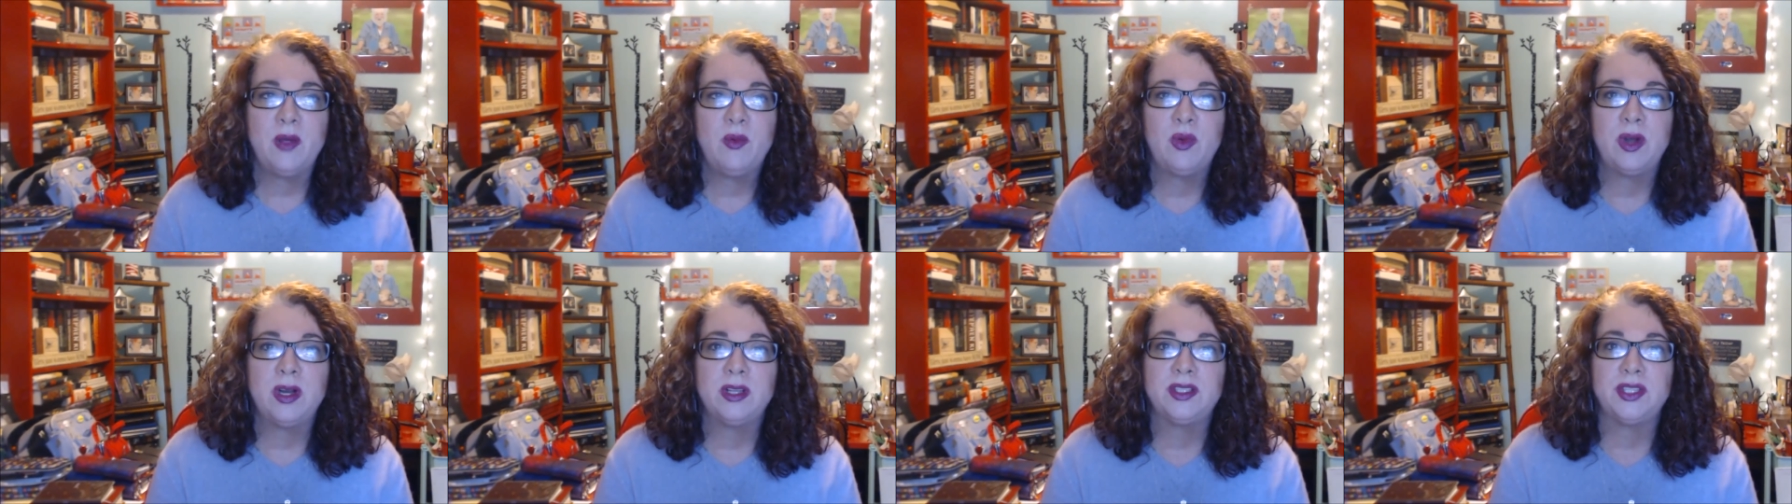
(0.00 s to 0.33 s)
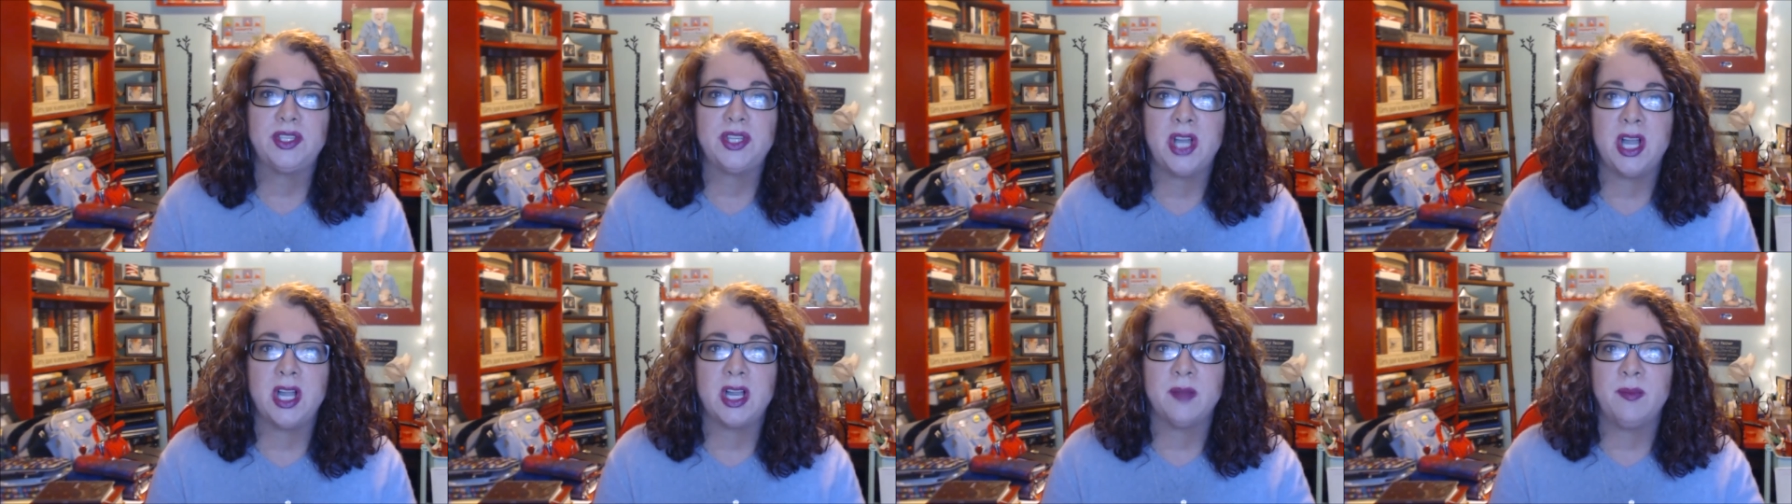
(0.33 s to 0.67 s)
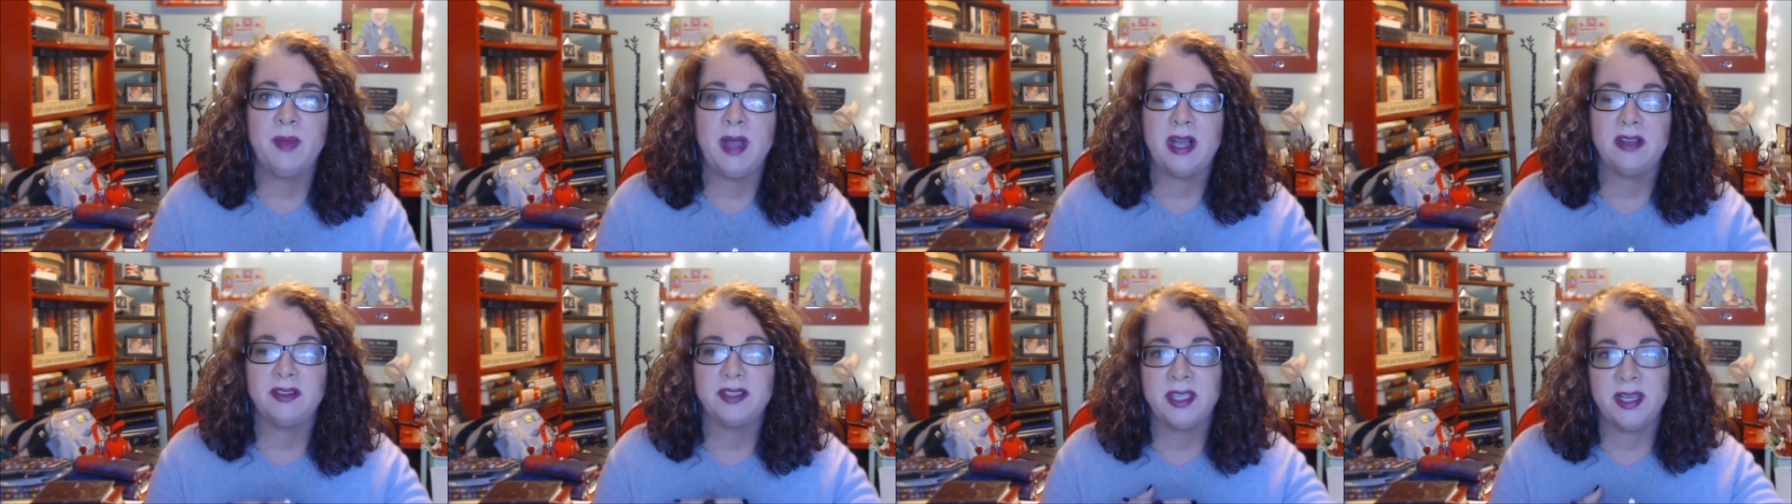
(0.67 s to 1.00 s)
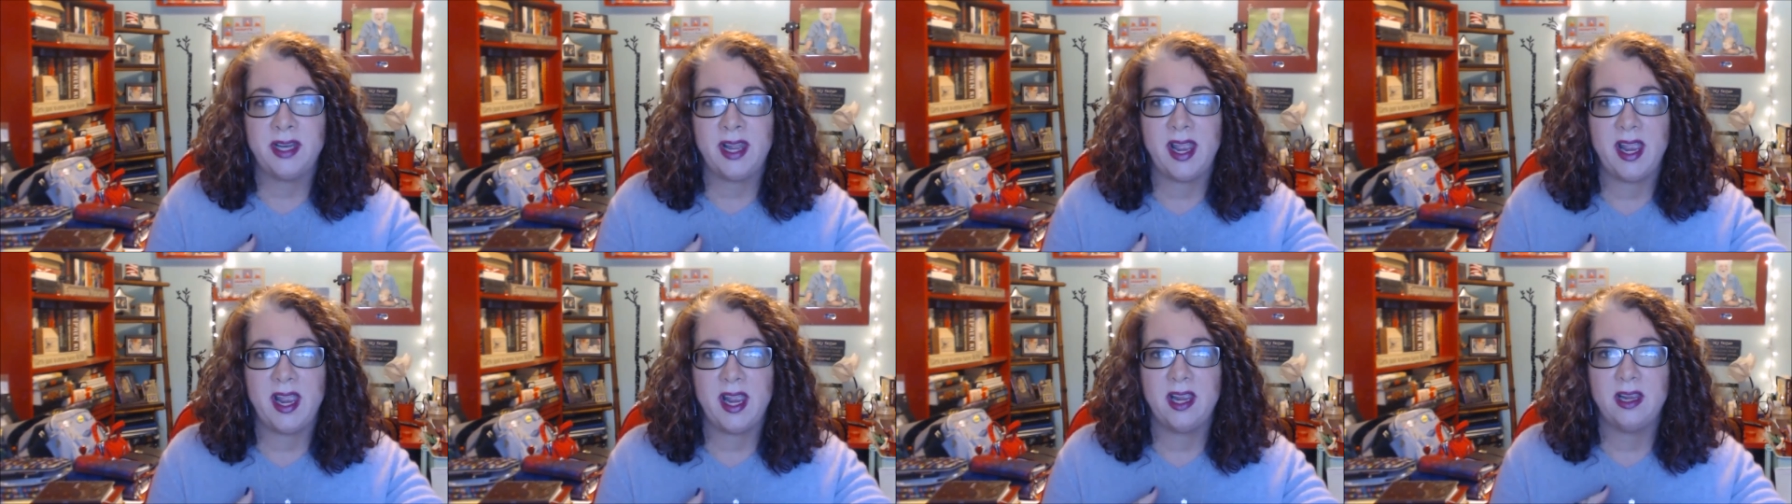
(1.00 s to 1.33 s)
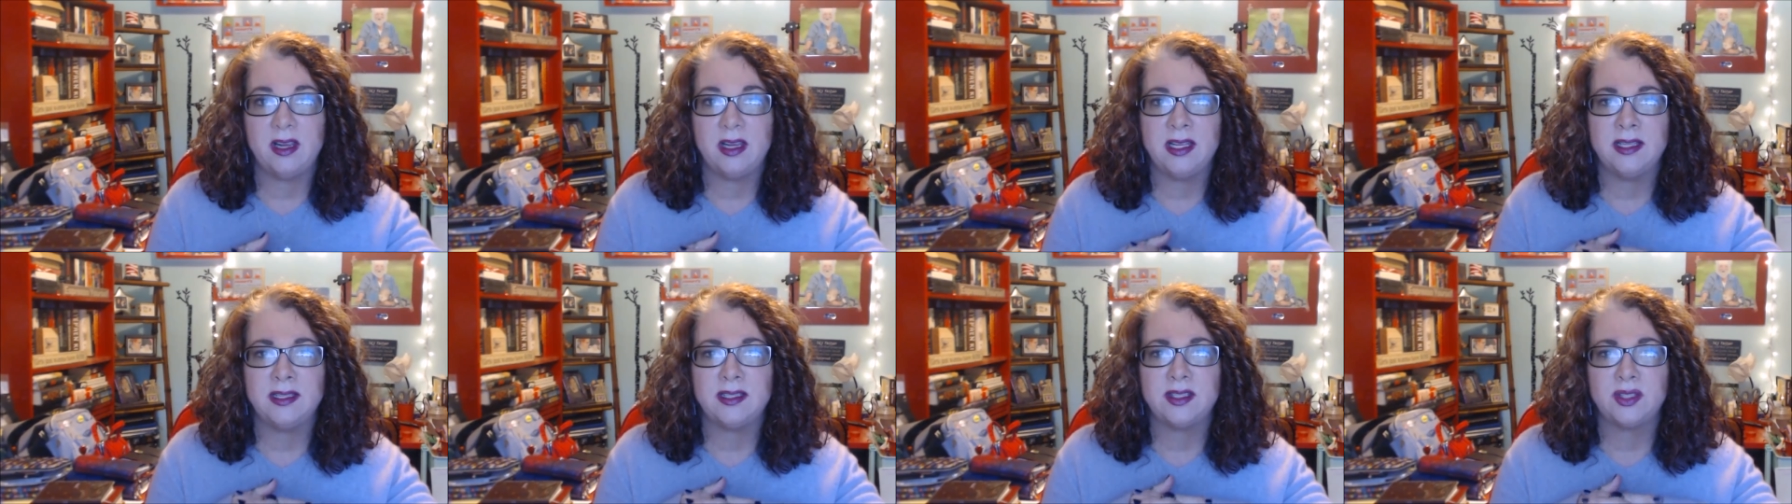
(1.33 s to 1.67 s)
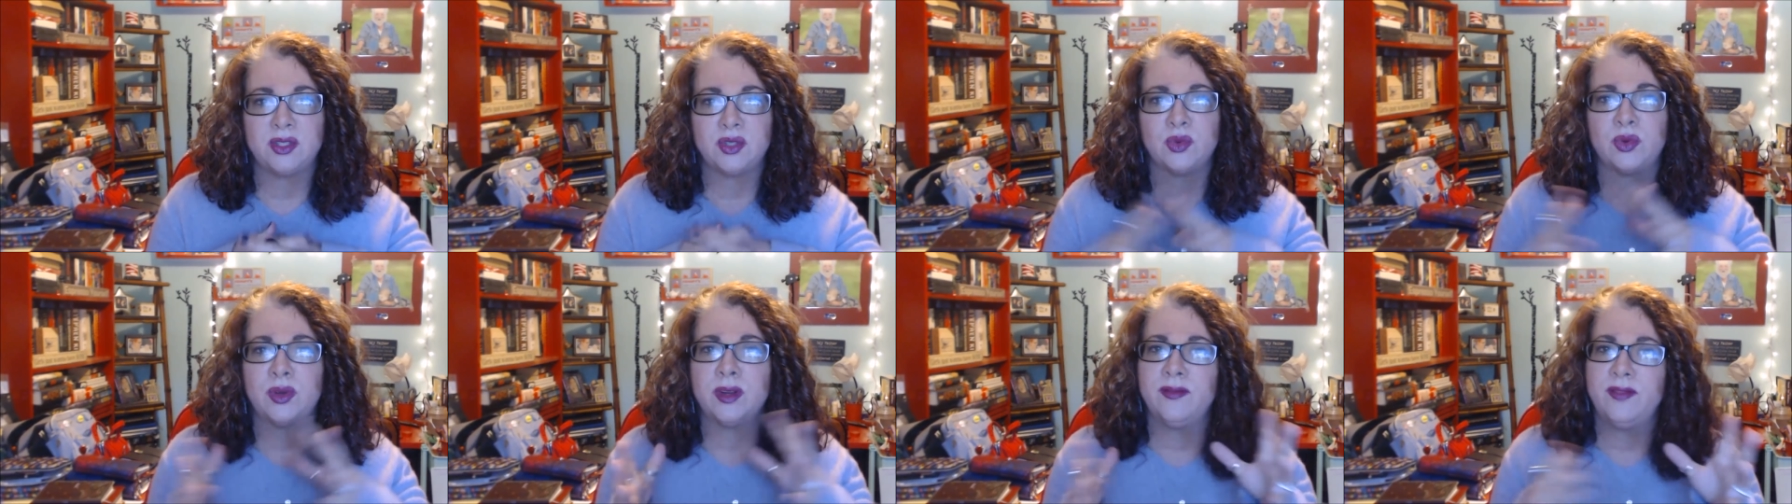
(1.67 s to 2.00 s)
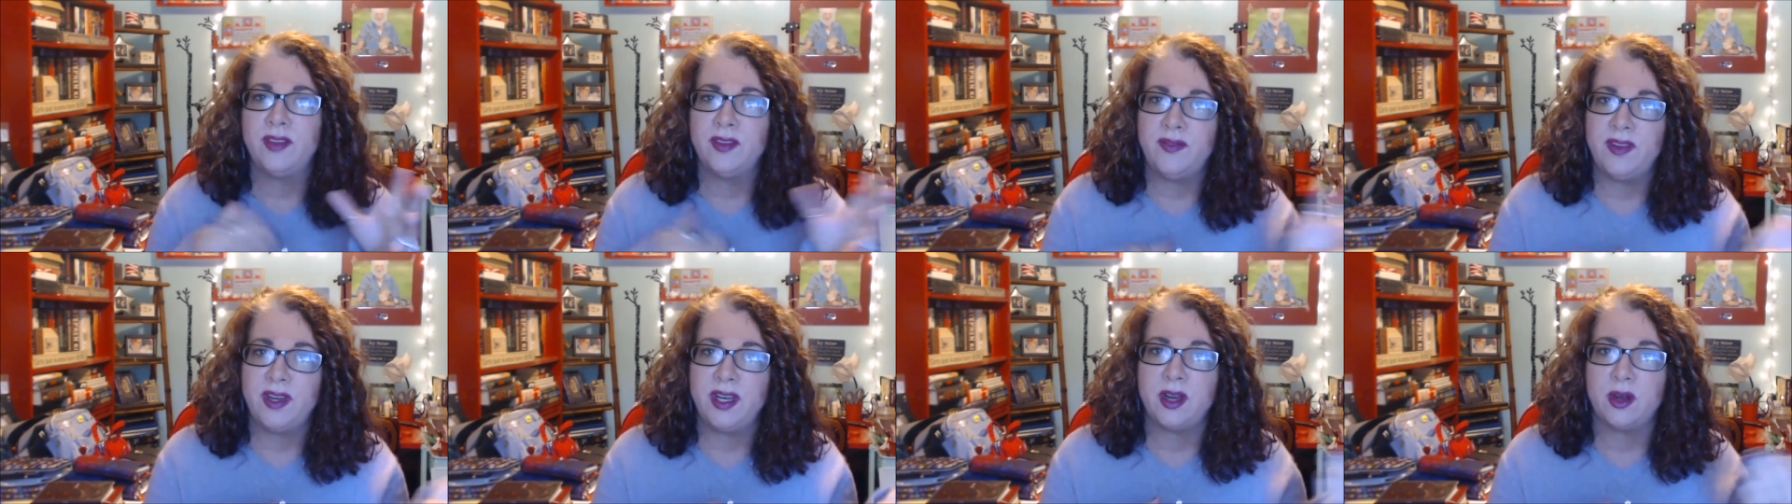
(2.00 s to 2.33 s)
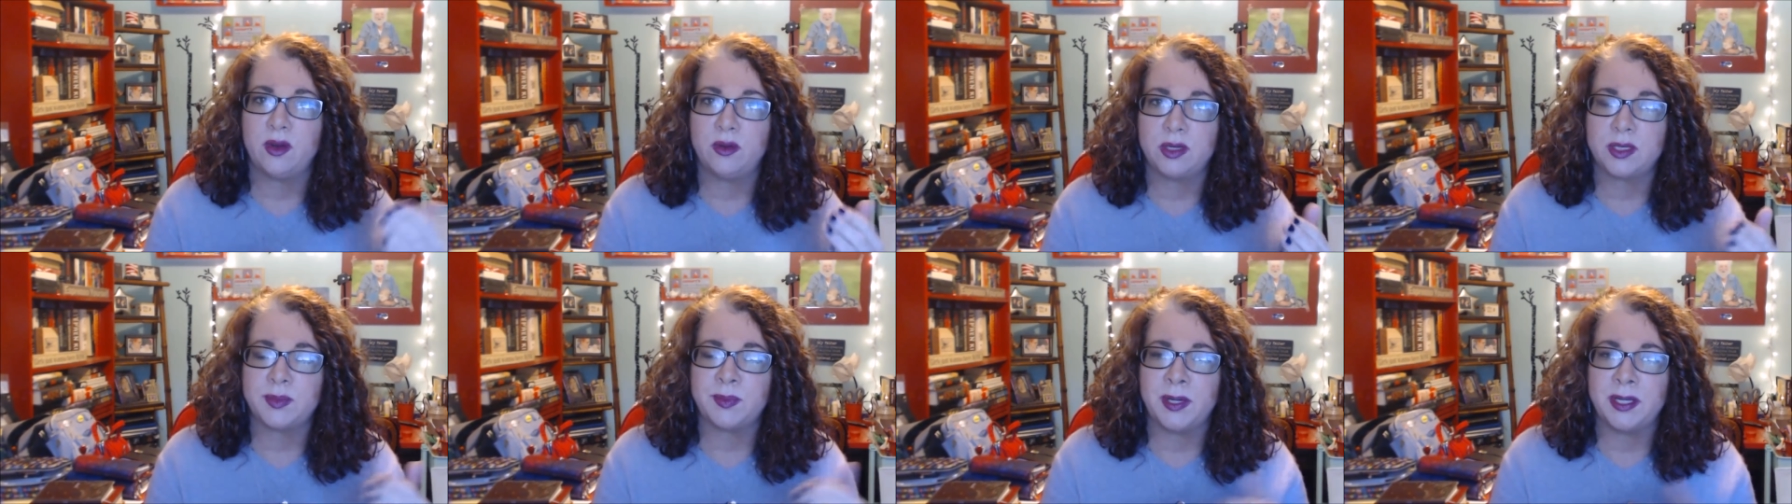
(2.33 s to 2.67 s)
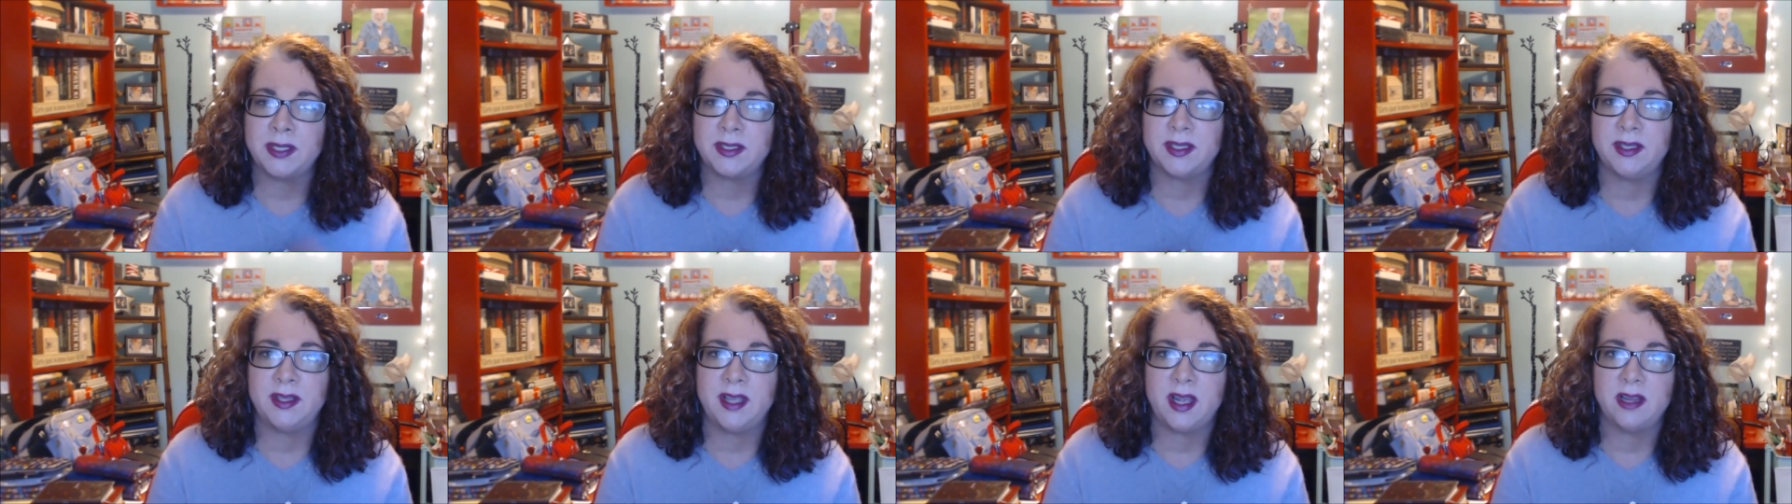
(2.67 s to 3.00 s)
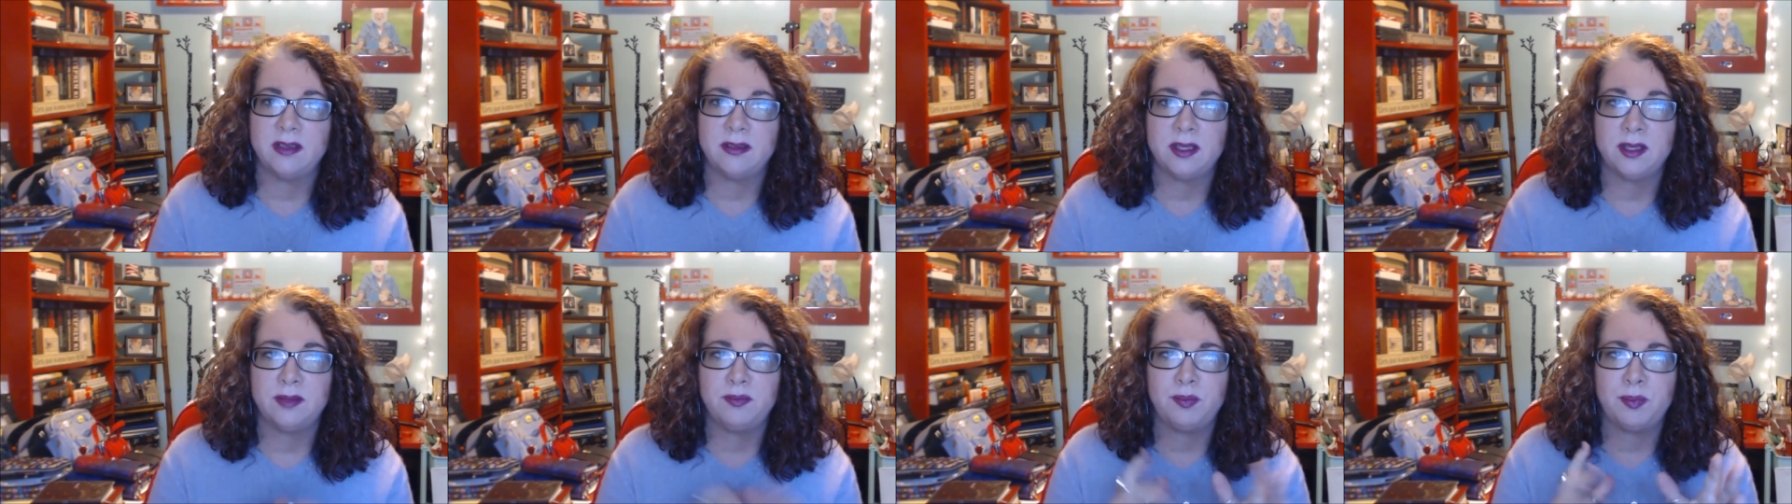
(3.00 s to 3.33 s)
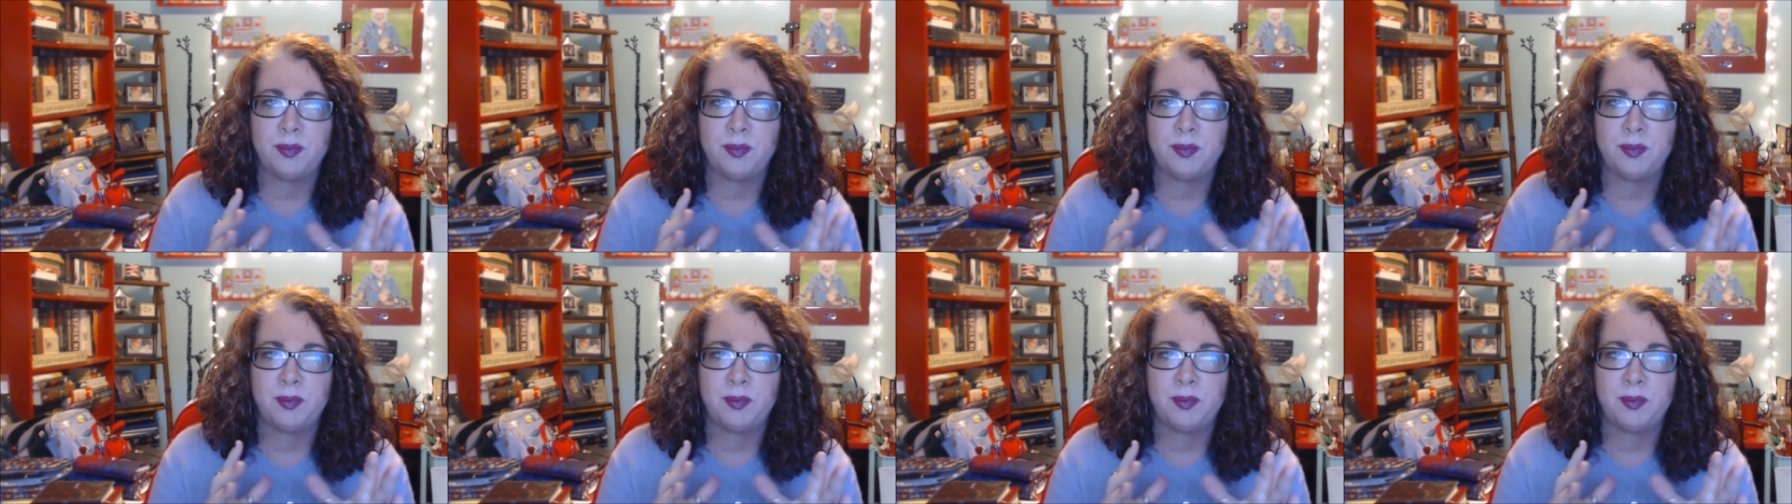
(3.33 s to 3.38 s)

what I wanted to talk about today is sort of a video response to that.